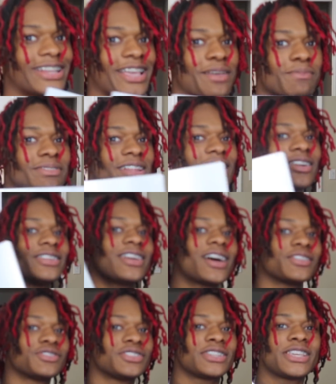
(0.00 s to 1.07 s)
look at me now.
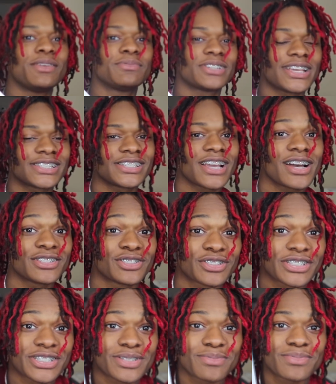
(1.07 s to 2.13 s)
Y'all keep chasing y'all
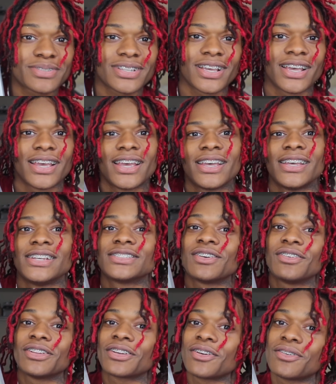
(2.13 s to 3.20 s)
dreams. It's
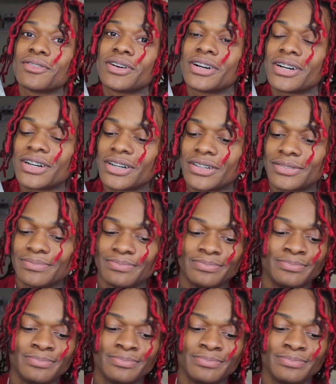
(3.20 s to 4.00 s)
only go, uh,